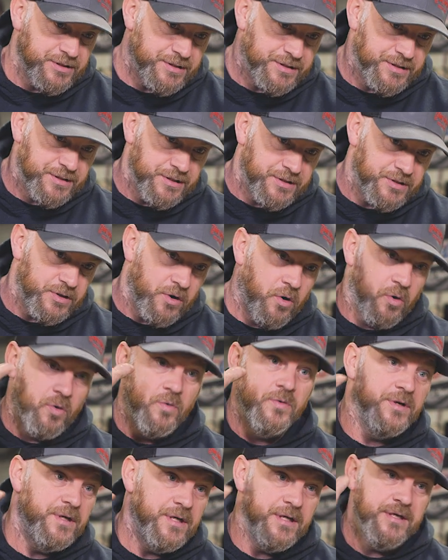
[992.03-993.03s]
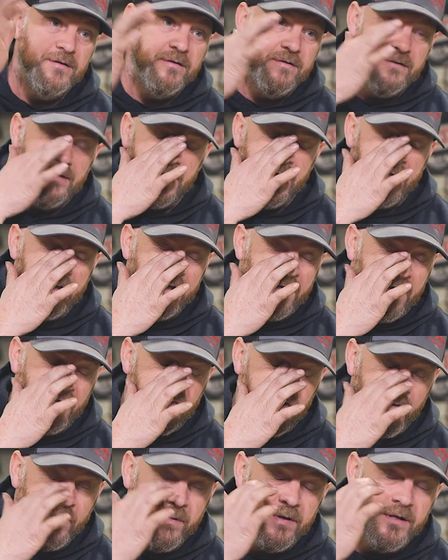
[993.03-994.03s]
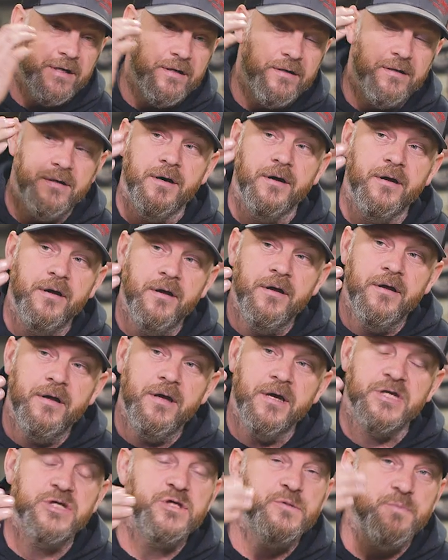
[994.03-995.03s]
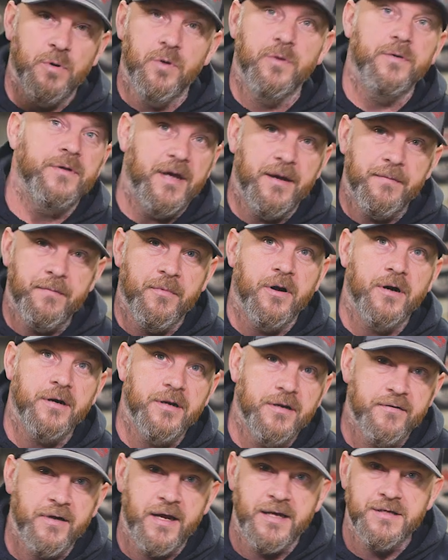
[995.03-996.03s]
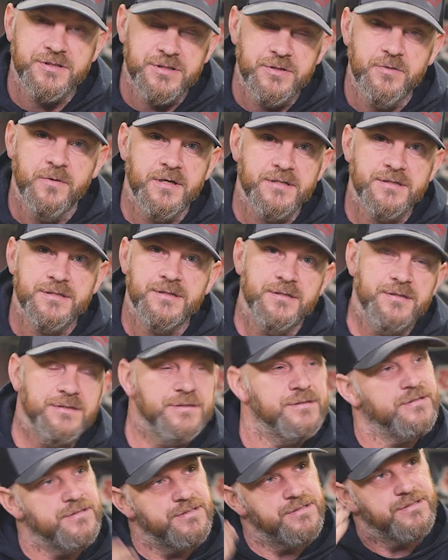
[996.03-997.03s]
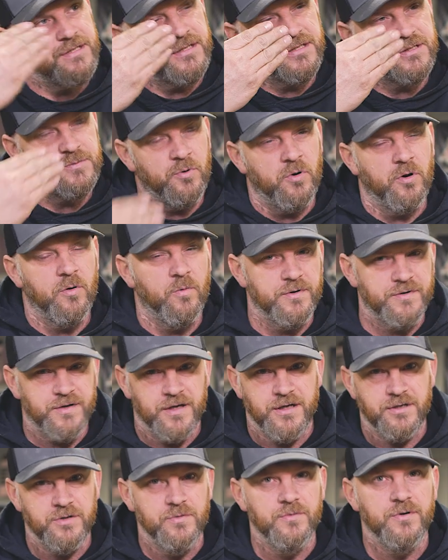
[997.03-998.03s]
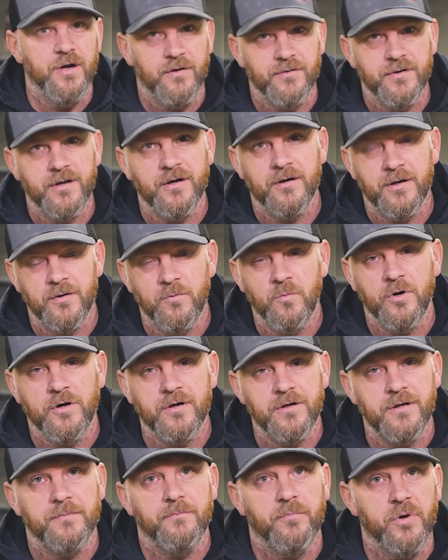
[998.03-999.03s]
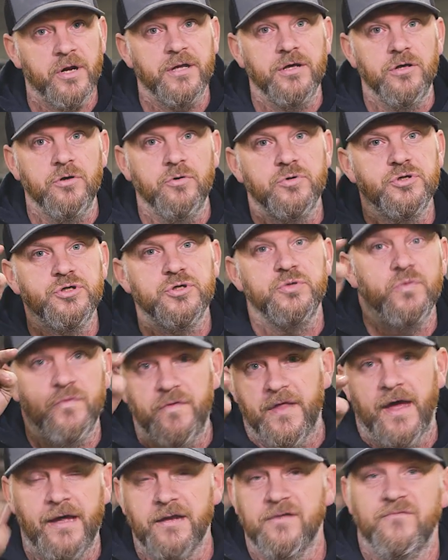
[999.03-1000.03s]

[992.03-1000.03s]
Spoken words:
just its own deal, and I think we need to explore that market as U.S. citizens, explore what they do down there, and we're going to bring you to that,